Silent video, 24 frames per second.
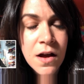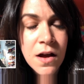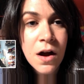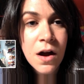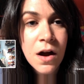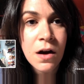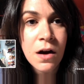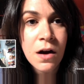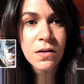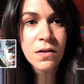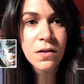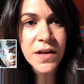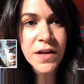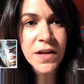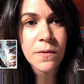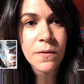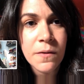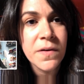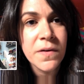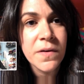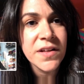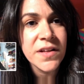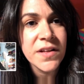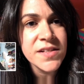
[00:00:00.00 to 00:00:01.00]
are like
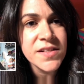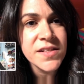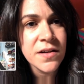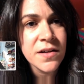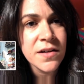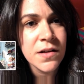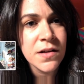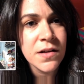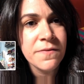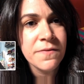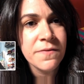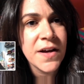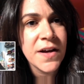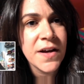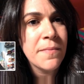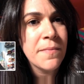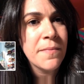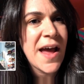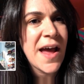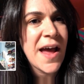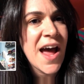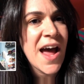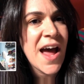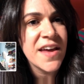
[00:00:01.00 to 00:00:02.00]
really starting to affect my
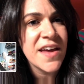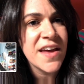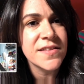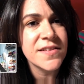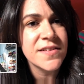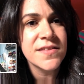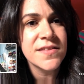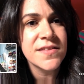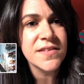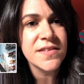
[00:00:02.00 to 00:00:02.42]
eyes.